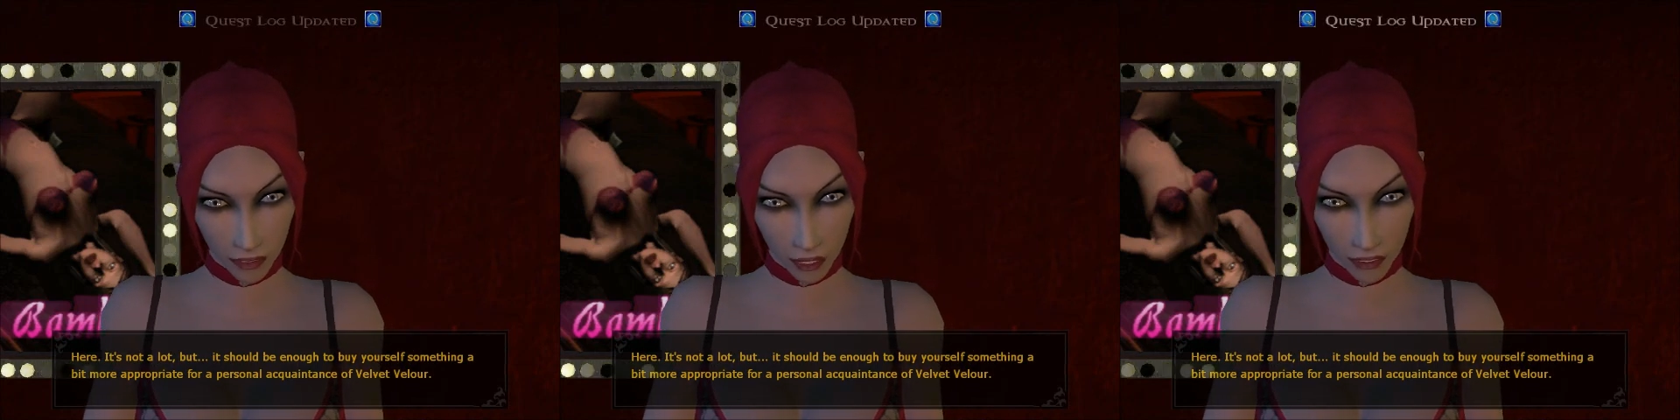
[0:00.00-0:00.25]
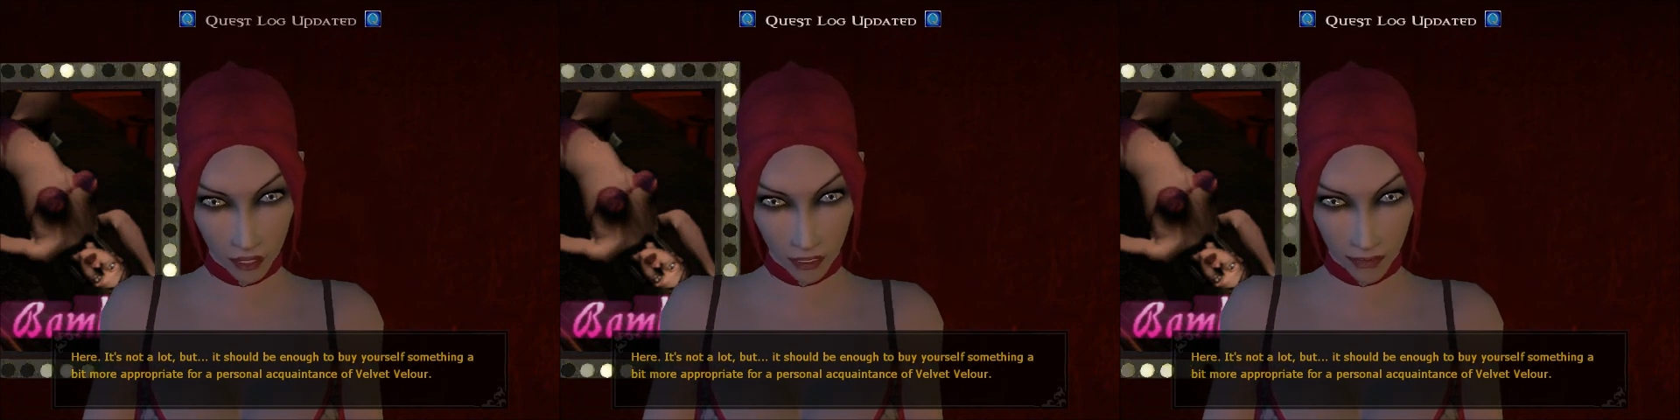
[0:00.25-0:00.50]

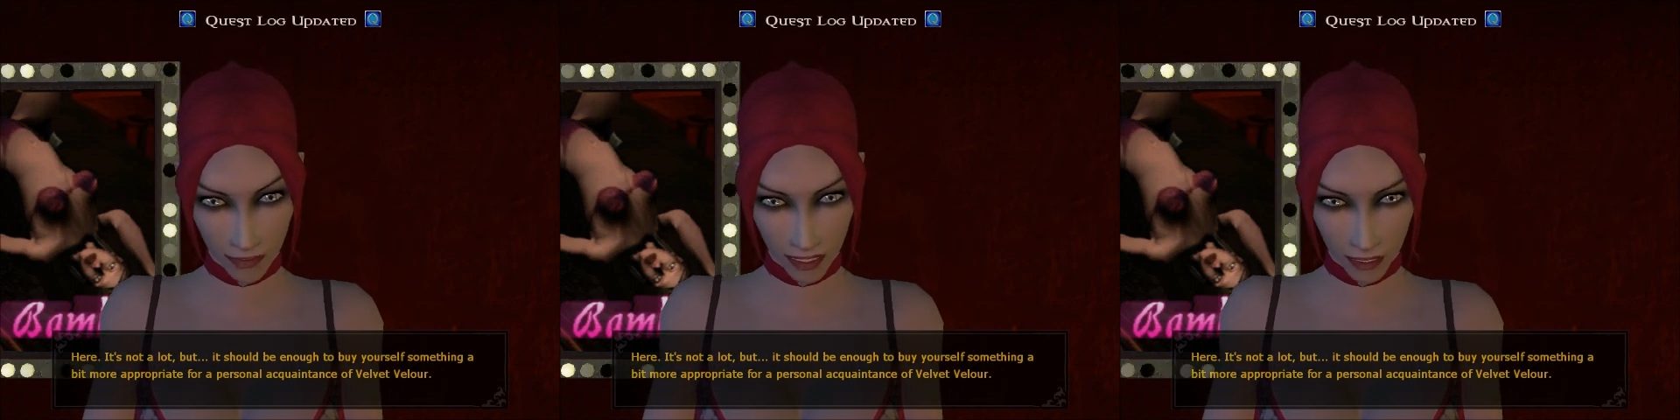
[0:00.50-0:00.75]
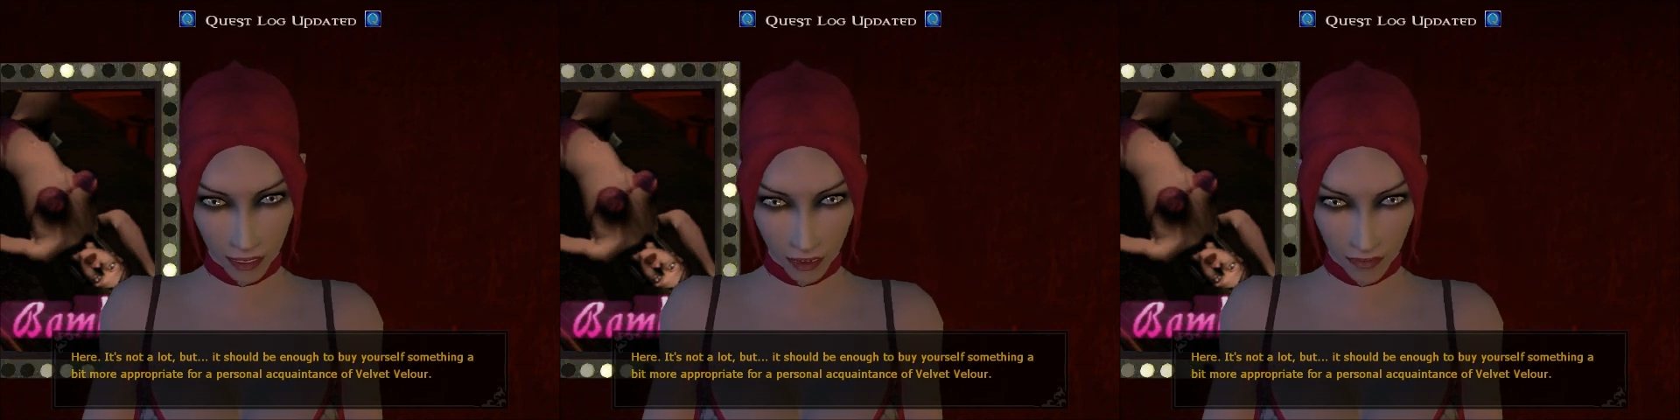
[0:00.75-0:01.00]
It should be
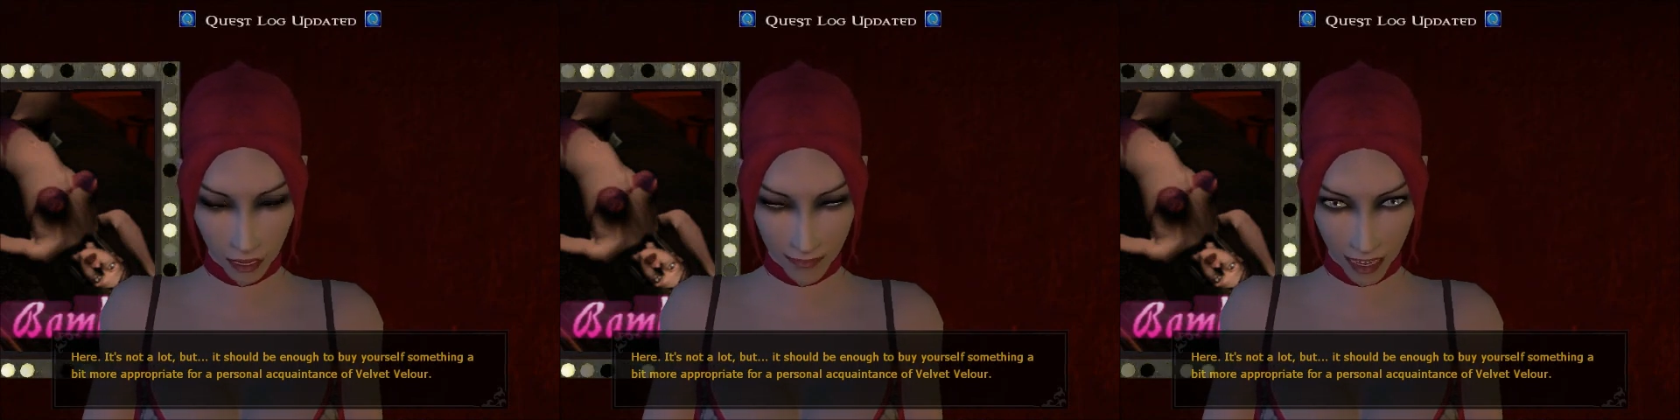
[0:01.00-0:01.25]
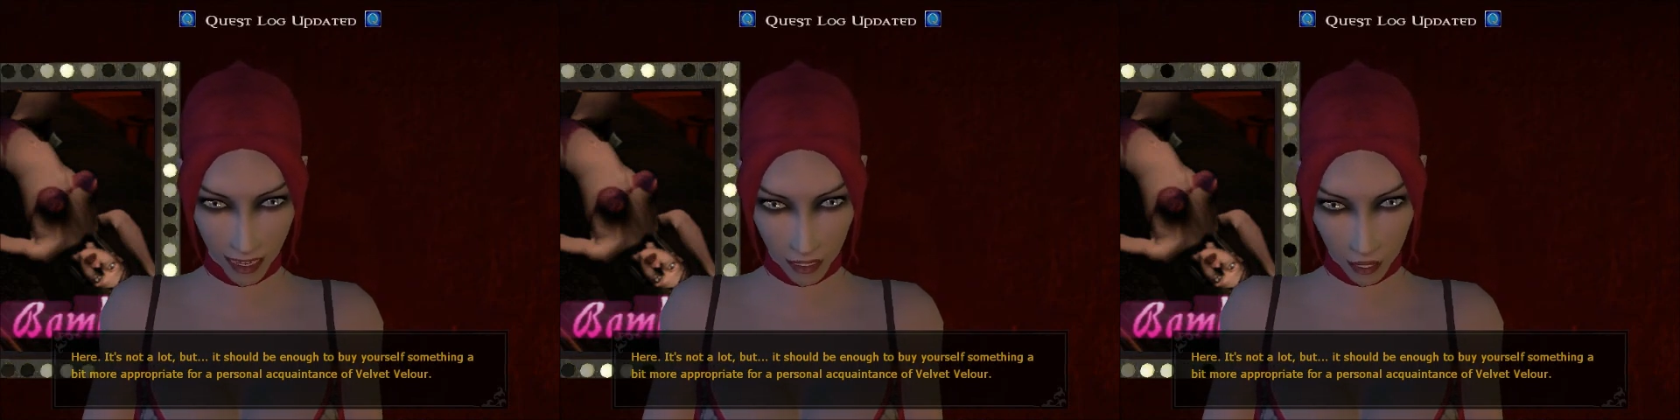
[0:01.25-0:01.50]
enough to
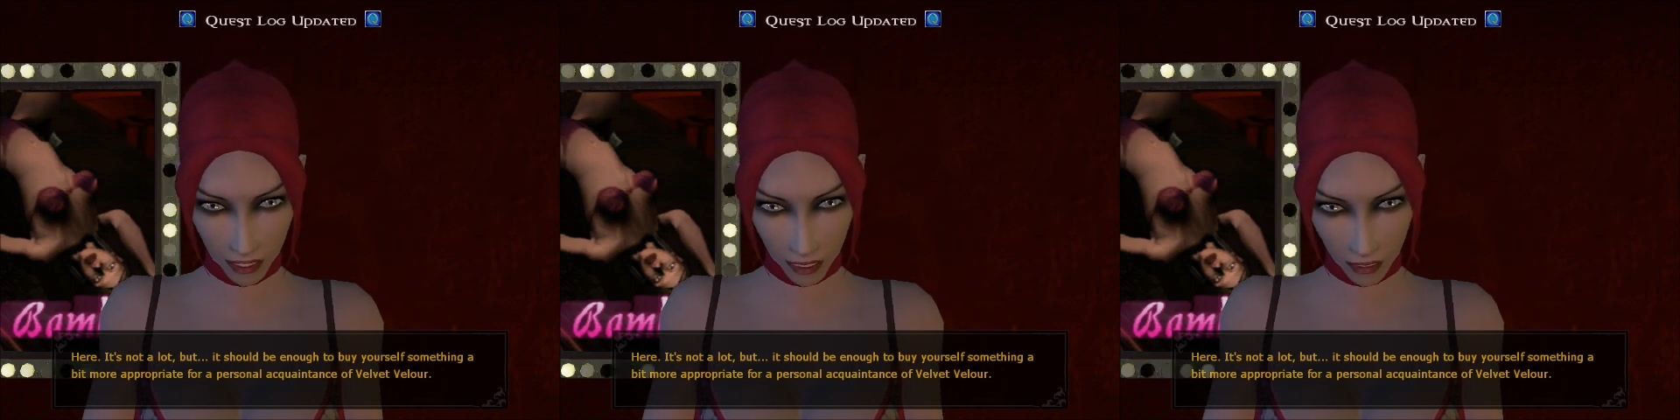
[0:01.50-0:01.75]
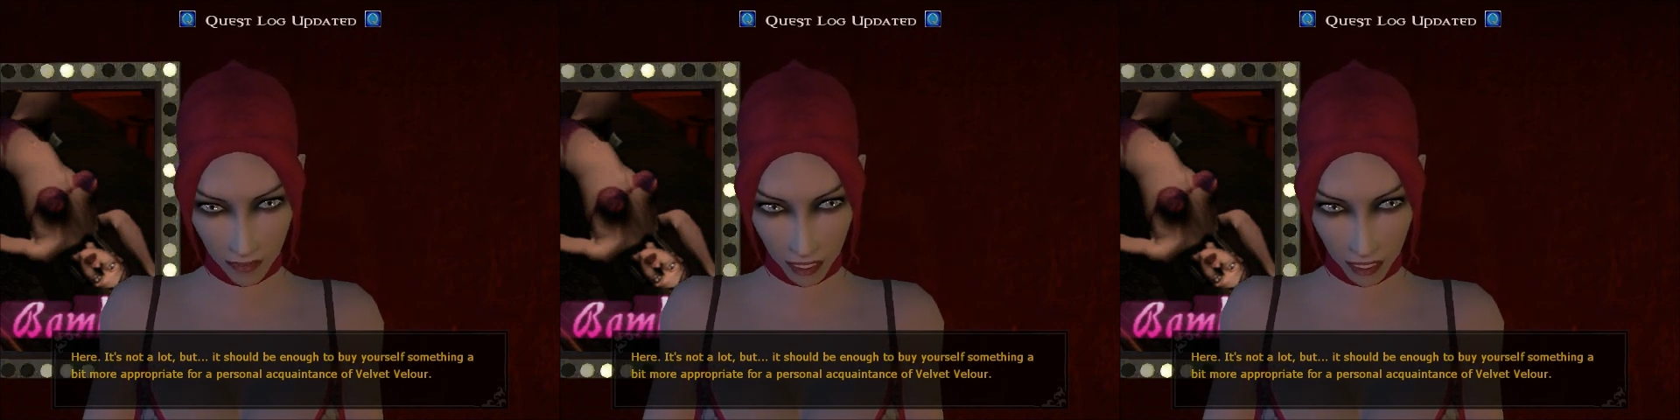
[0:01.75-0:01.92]
buy yourself